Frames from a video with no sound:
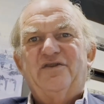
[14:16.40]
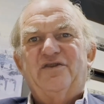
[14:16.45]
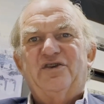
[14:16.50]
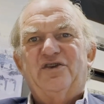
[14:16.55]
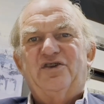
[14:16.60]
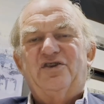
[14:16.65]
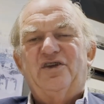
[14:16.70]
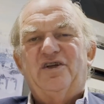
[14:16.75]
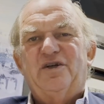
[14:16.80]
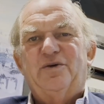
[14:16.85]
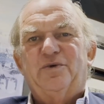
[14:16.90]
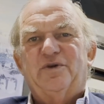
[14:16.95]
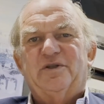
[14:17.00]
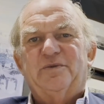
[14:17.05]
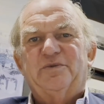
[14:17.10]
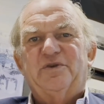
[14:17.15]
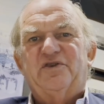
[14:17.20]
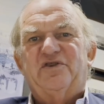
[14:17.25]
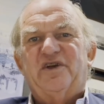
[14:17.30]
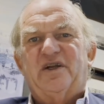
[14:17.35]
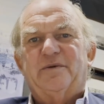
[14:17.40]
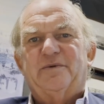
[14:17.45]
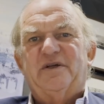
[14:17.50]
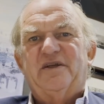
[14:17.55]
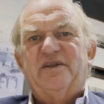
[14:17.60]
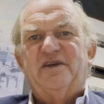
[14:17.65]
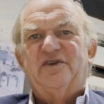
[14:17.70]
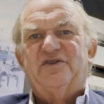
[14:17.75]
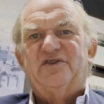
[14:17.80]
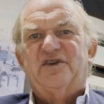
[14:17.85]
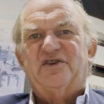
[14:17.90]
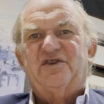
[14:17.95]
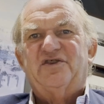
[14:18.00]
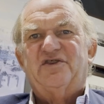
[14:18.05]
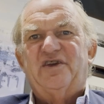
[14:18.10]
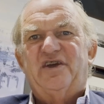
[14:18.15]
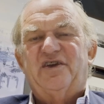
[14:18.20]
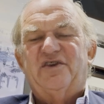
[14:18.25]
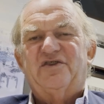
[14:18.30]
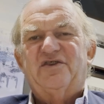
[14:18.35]
share with them, to celebrate their
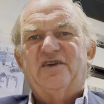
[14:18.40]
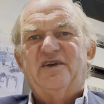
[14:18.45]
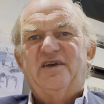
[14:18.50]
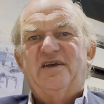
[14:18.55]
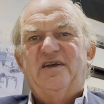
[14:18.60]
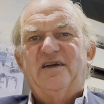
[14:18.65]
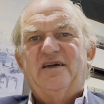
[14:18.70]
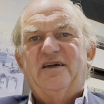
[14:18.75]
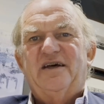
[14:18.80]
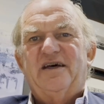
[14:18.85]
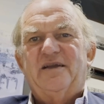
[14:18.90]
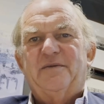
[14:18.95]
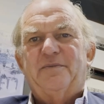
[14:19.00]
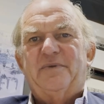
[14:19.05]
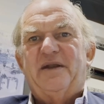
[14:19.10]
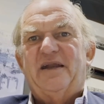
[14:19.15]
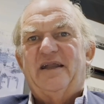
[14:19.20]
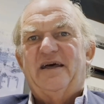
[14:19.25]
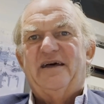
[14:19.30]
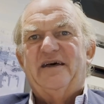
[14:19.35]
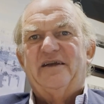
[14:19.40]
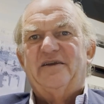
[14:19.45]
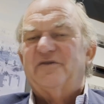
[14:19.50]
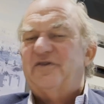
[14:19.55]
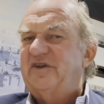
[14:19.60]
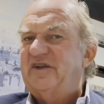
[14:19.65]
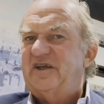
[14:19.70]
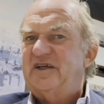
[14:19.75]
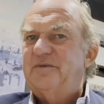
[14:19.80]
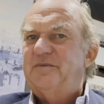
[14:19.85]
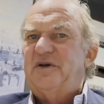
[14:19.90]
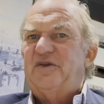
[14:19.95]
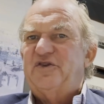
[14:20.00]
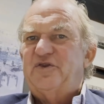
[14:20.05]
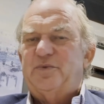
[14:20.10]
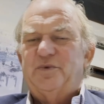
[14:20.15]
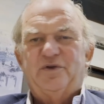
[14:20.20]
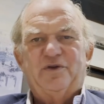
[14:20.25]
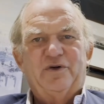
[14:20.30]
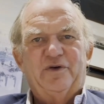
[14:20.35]
success and plan for the
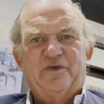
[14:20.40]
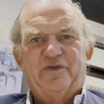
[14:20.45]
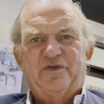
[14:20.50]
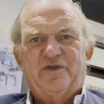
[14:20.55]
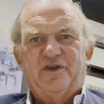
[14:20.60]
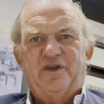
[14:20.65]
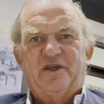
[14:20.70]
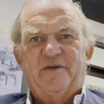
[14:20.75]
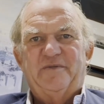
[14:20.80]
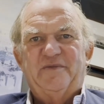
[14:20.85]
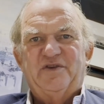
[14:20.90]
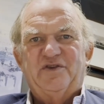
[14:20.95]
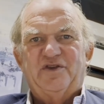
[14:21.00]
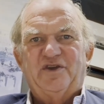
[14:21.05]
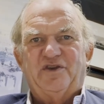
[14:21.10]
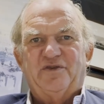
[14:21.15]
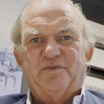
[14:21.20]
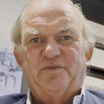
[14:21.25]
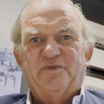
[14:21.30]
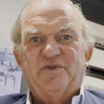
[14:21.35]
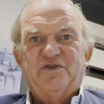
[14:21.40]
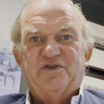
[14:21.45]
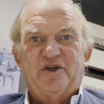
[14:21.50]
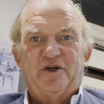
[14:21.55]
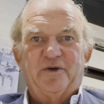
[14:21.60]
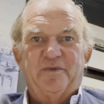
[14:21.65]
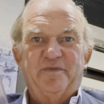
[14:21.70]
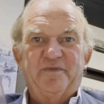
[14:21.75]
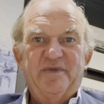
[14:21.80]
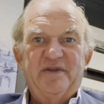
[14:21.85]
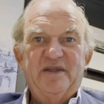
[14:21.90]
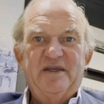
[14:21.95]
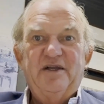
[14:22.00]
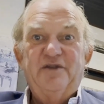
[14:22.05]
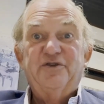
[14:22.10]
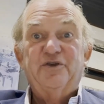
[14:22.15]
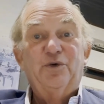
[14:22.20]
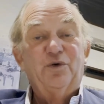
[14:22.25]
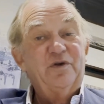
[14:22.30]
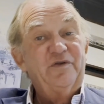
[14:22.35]
commencement of the season. So
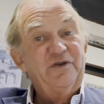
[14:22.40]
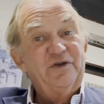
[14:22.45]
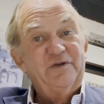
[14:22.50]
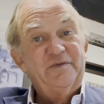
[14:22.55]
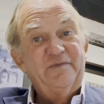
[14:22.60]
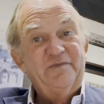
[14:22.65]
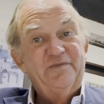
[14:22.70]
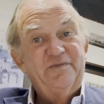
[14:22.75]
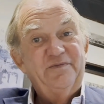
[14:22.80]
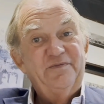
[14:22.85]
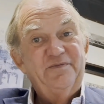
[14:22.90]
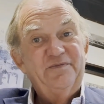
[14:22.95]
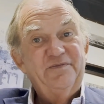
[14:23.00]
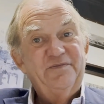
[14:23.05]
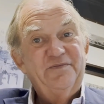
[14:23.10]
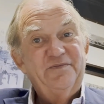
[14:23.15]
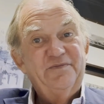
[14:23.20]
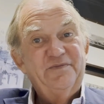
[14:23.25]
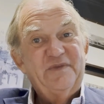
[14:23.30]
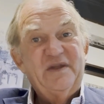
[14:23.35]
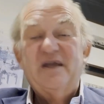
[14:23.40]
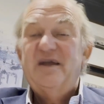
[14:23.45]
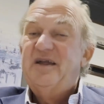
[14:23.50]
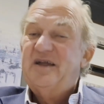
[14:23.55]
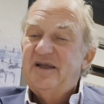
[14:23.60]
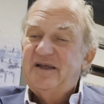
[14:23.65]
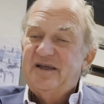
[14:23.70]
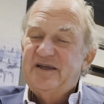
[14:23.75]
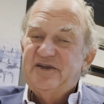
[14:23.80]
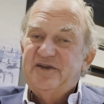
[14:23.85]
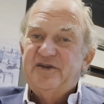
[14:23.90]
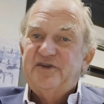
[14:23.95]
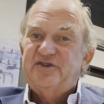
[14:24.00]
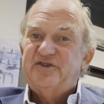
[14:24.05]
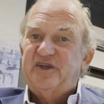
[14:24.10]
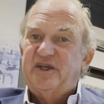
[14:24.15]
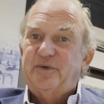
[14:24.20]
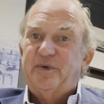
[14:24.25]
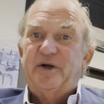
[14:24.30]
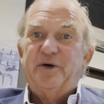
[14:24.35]
to all of you,
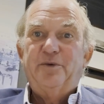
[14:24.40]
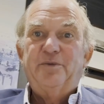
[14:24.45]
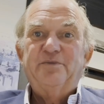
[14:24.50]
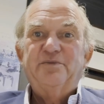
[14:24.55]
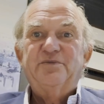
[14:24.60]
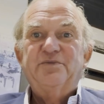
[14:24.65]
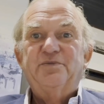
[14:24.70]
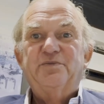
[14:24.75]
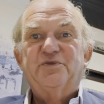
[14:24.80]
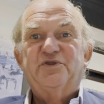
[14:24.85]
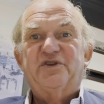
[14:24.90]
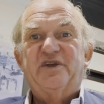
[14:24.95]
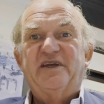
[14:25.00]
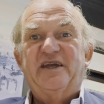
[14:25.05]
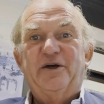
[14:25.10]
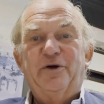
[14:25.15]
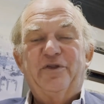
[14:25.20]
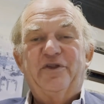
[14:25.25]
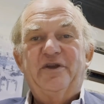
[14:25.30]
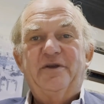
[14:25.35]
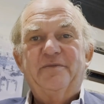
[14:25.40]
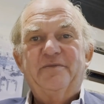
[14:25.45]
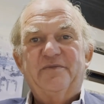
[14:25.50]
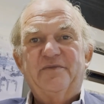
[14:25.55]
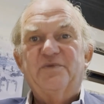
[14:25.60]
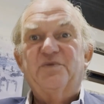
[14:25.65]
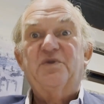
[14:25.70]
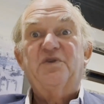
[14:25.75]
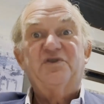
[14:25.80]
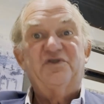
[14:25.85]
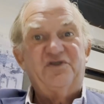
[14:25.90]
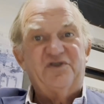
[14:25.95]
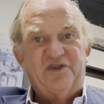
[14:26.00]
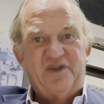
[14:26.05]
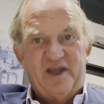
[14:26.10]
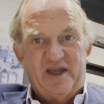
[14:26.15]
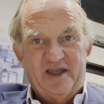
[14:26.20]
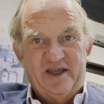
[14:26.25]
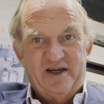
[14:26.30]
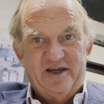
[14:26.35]
stay well, stay healthy,
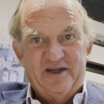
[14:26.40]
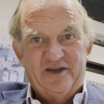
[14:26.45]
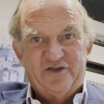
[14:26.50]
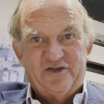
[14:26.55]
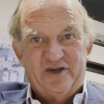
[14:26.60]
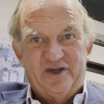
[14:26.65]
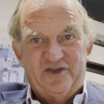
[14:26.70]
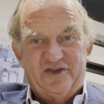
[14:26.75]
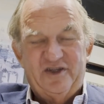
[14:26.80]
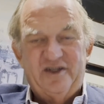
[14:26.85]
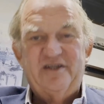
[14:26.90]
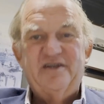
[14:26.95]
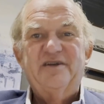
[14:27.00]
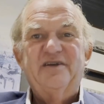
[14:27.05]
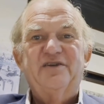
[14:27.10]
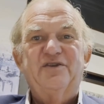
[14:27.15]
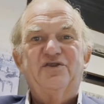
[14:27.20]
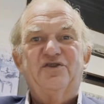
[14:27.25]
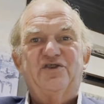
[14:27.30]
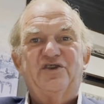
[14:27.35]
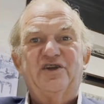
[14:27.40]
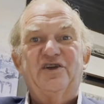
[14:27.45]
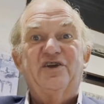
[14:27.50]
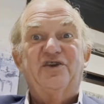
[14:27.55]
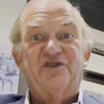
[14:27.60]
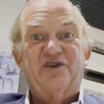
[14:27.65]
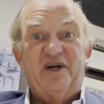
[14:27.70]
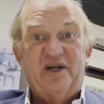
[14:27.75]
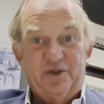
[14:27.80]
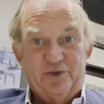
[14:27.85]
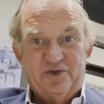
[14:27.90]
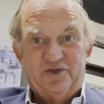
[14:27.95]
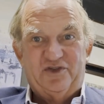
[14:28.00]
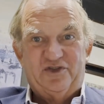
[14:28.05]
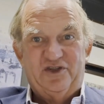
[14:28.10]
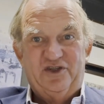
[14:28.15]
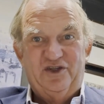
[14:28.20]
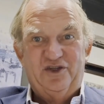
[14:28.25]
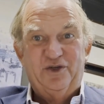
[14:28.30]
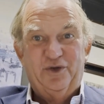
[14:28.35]
stay hydrated. Cheers. I will
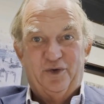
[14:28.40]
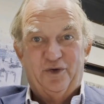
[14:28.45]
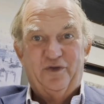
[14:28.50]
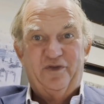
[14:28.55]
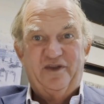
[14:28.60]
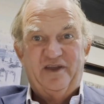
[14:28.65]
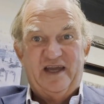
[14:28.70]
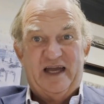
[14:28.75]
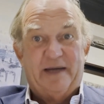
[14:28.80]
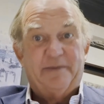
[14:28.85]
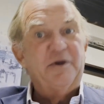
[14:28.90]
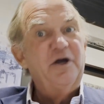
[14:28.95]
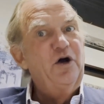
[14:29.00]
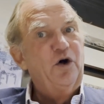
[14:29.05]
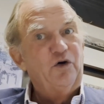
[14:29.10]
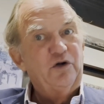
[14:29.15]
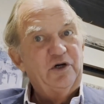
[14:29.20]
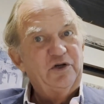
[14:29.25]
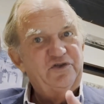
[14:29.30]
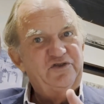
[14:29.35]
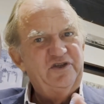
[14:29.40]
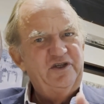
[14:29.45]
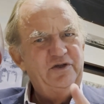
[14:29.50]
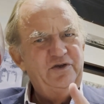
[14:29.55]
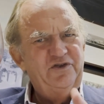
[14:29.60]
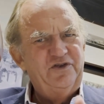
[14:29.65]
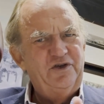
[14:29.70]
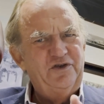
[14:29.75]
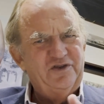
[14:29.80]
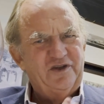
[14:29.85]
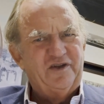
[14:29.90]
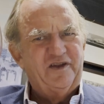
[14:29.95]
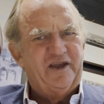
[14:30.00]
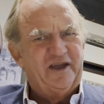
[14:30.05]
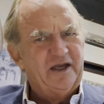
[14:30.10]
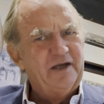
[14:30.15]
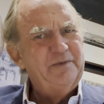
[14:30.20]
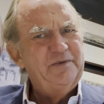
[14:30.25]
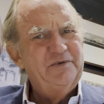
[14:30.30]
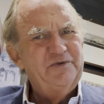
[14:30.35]
see you on the app, or I'll see who's using the
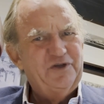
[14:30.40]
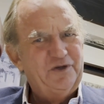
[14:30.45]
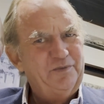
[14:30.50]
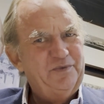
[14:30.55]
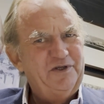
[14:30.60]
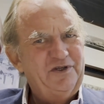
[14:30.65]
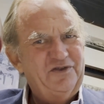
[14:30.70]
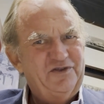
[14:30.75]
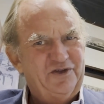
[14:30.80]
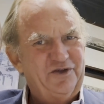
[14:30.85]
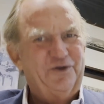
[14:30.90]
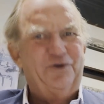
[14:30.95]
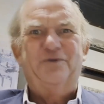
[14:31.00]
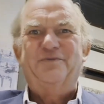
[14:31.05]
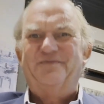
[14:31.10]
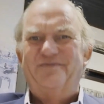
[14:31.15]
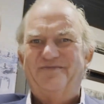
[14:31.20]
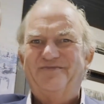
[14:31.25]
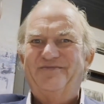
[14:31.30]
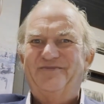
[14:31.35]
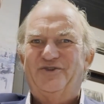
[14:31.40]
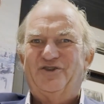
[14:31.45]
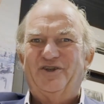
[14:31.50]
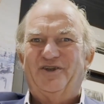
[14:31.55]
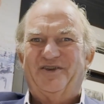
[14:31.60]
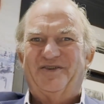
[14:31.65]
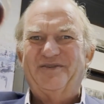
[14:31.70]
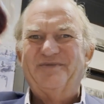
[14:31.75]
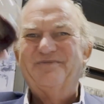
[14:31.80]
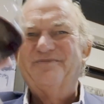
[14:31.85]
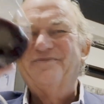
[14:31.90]
app. So please do. Cheers.